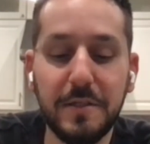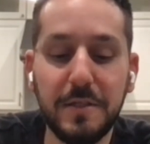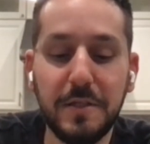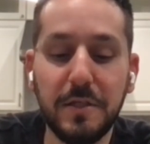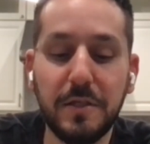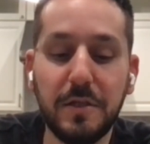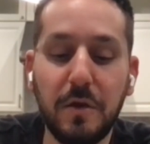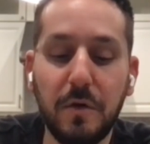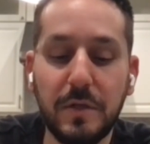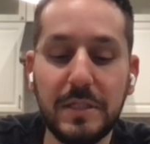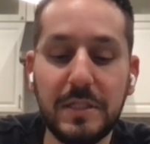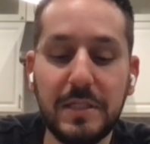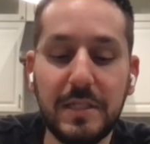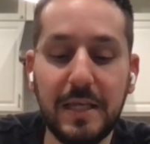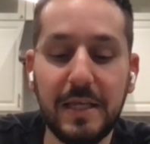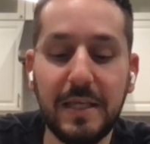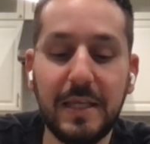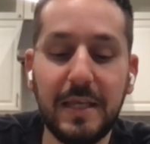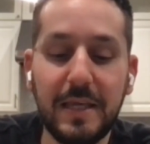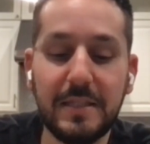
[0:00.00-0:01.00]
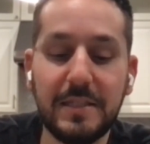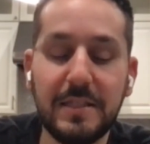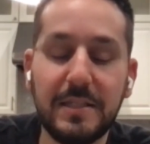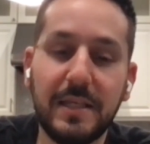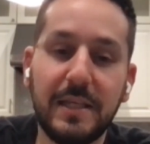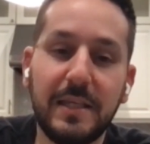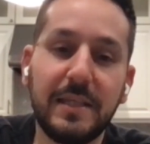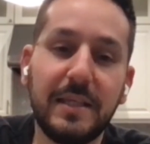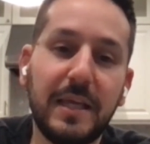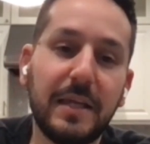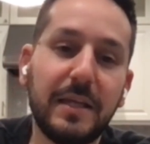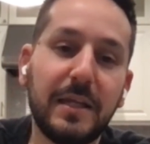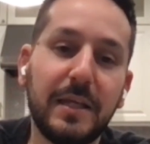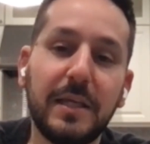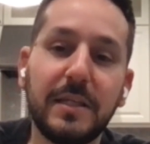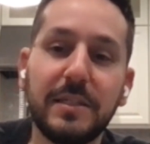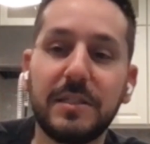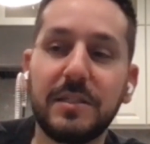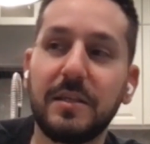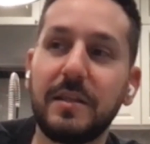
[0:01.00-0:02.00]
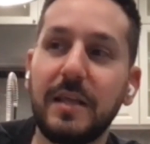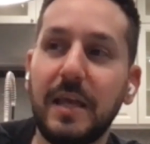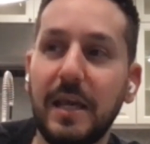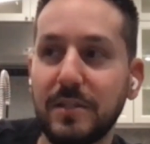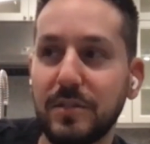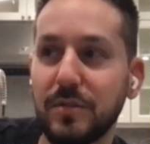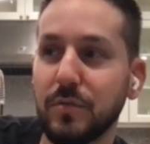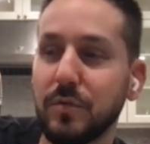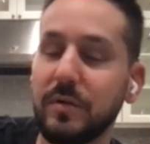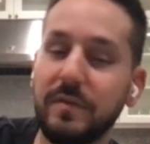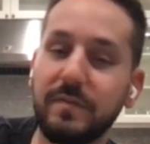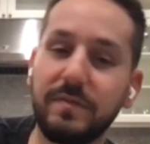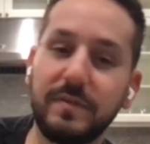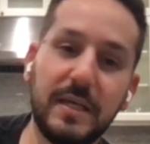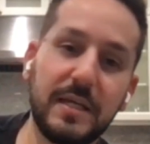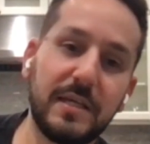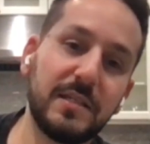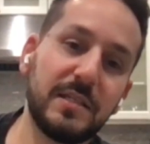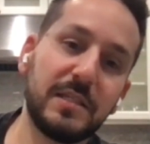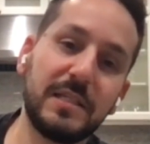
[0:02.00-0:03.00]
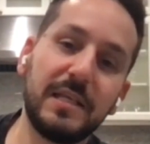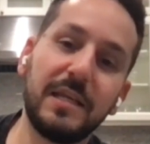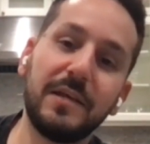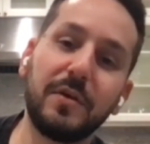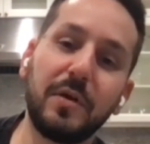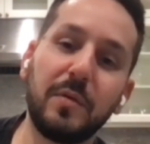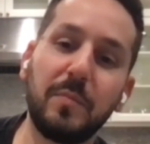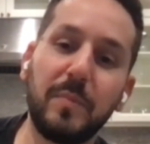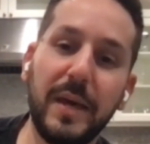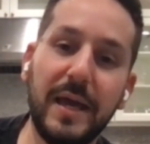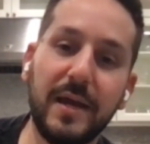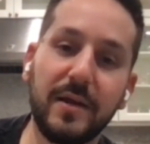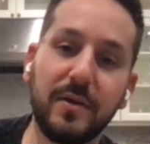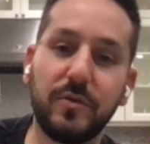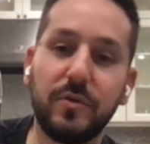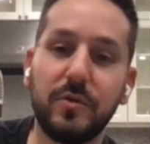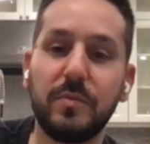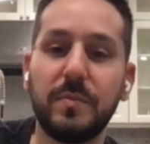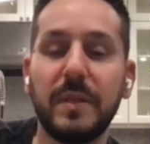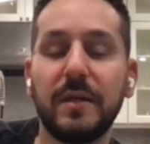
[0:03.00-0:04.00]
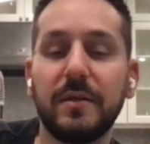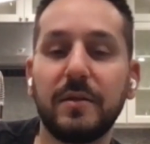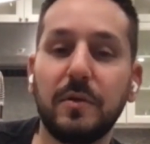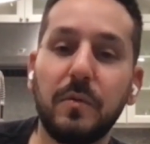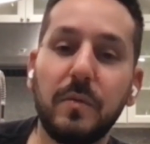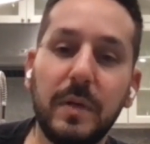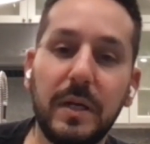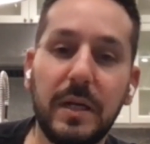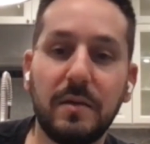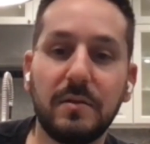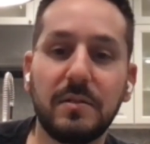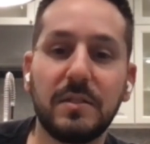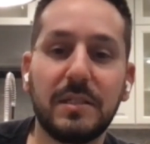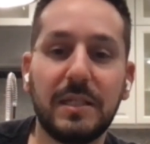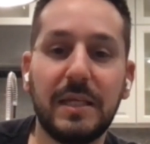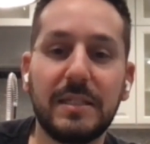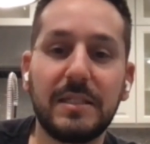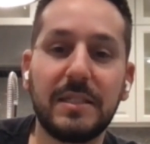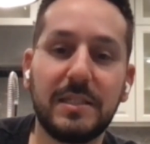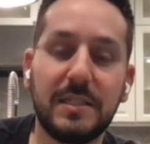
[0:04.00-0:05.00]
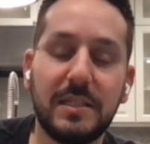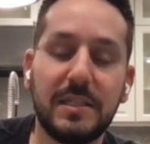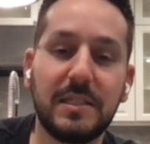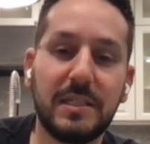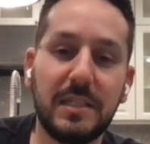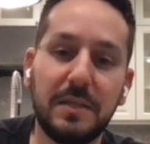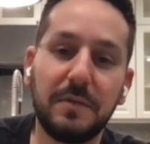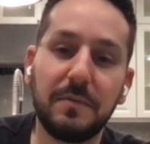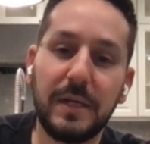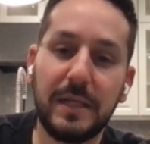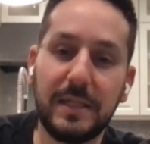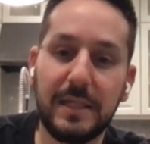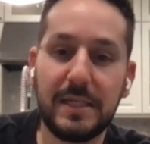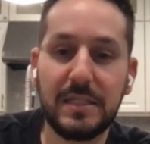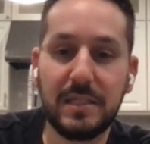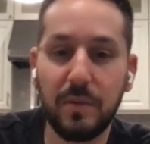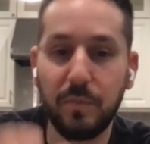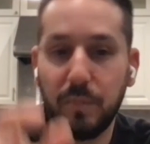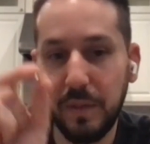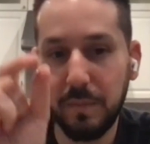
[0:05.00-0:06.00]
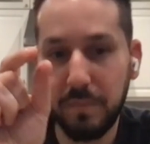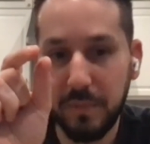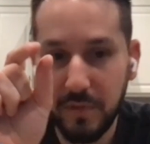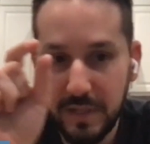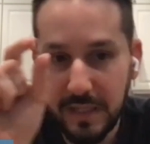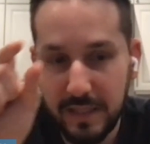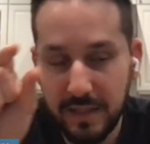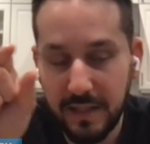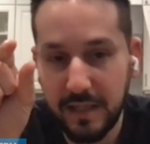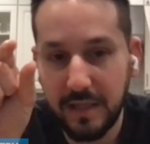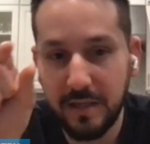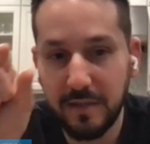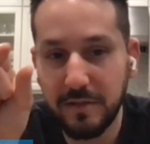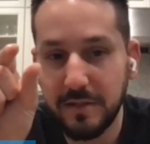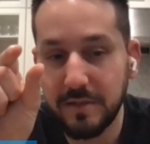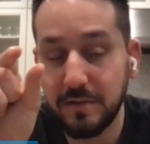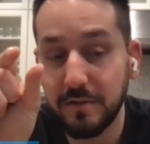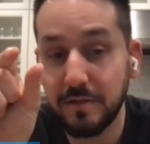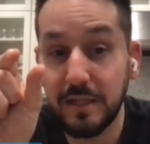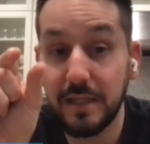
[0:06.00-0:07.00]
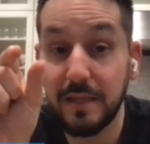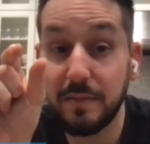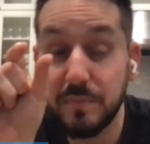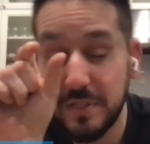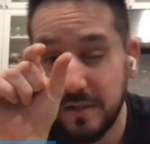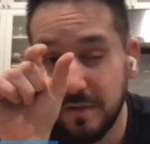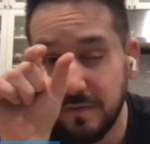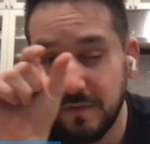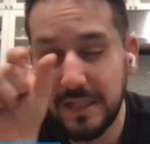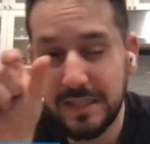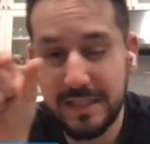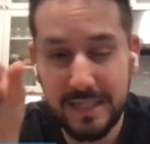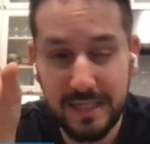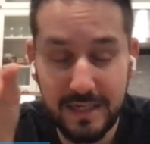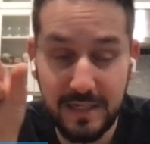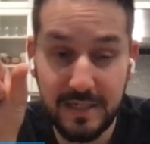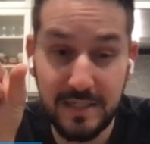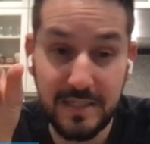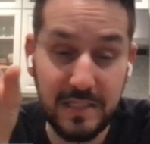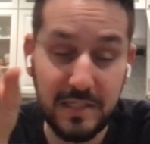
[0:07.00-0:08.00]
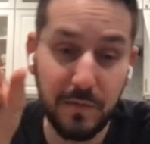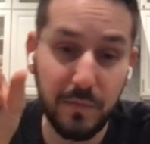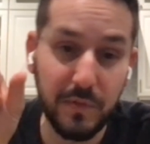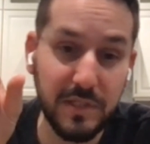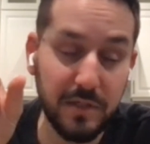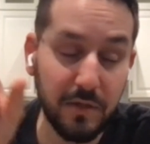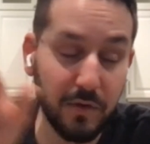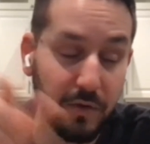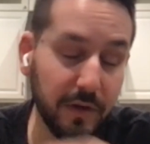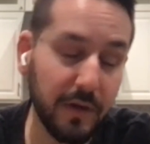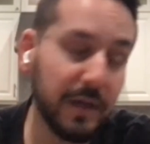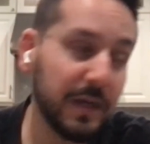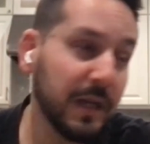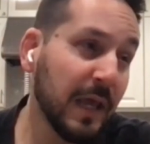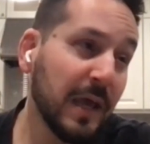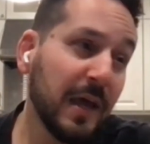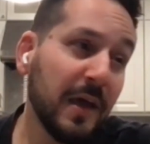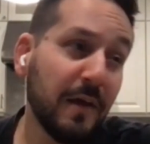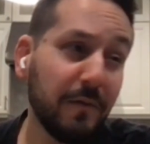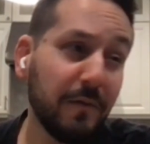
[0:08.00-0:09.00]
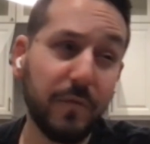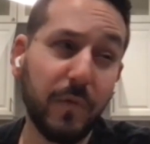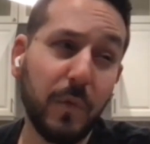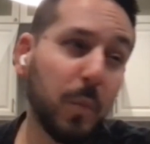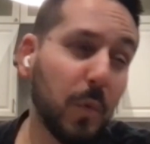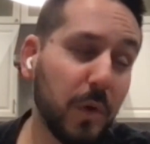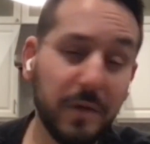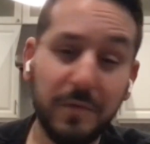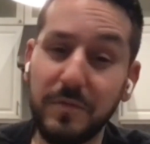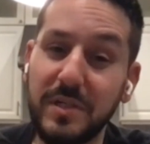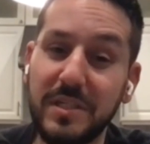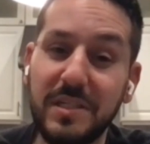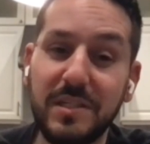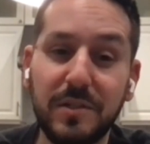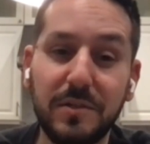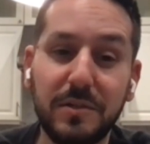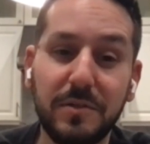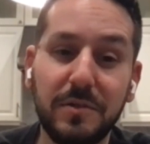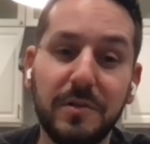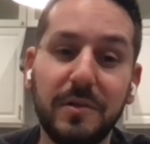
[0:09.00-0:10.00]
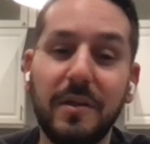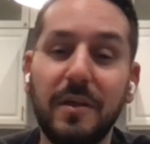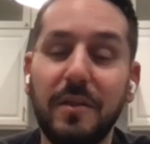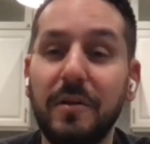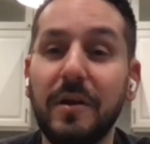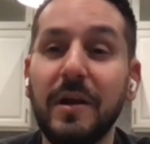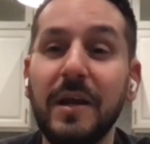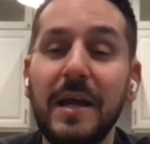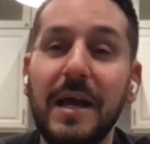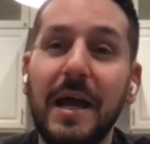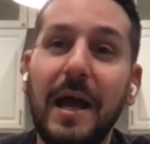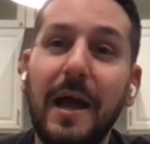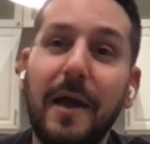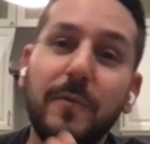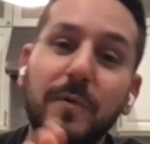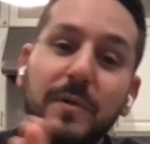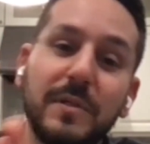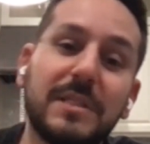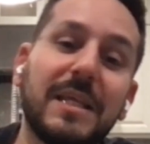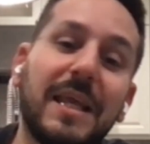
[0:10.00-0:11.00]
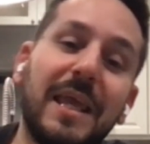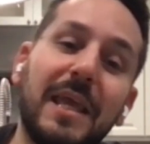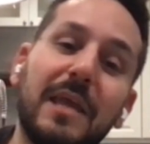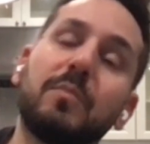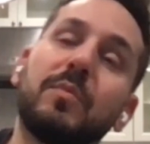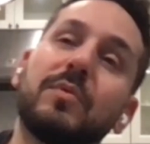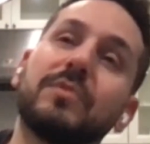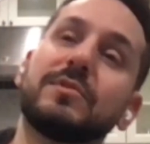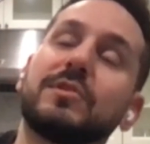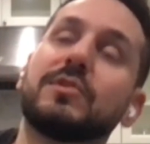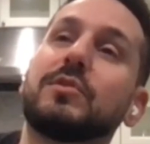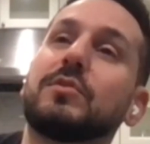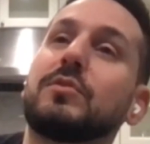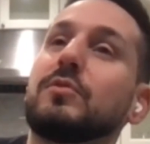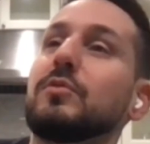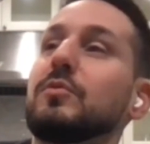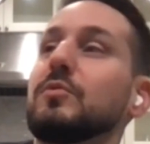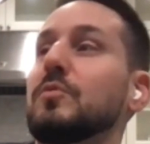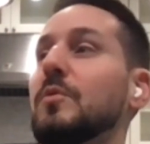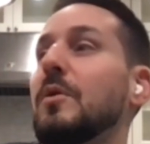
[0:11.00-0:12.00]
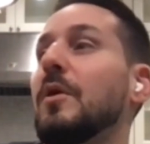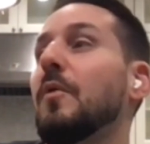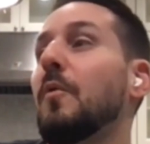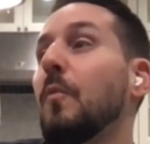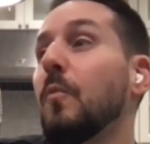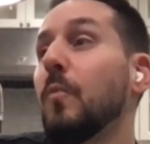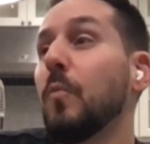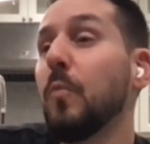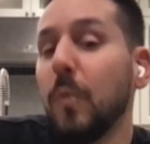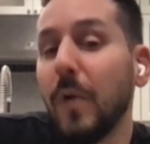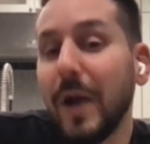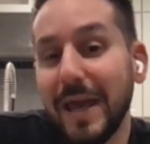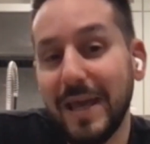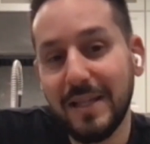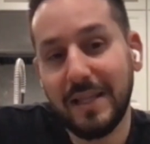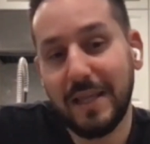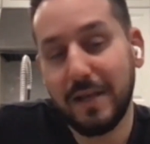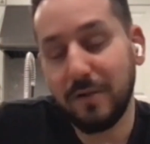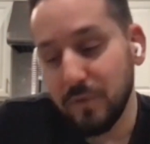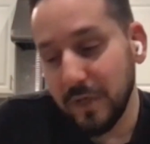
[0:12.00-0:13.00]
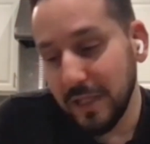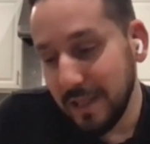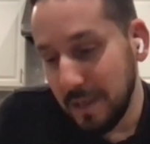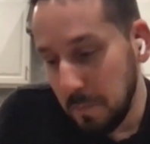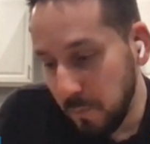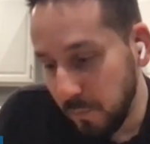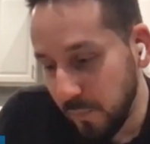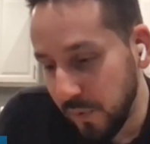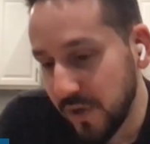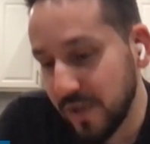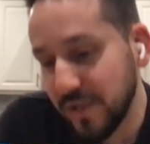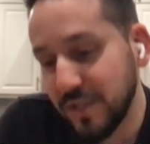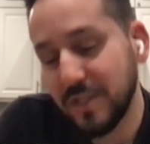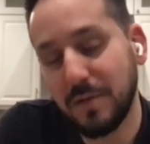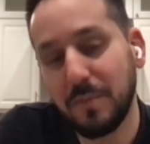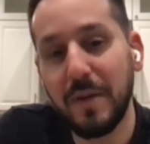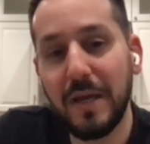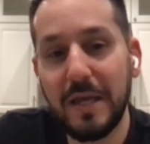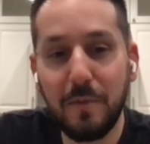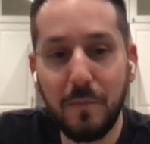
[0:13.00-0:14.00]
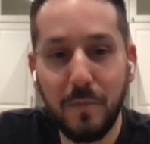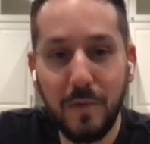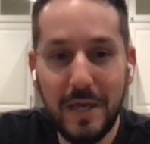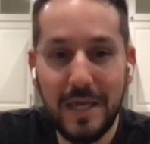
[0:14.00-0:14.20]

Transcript: you know it's like it's like getting into that sort of like secret back room that no one else gets to see right like some people mm-hmm. get like a little glimpse of it and they kind of see what's going on for one reason or another i was able to way, like really push my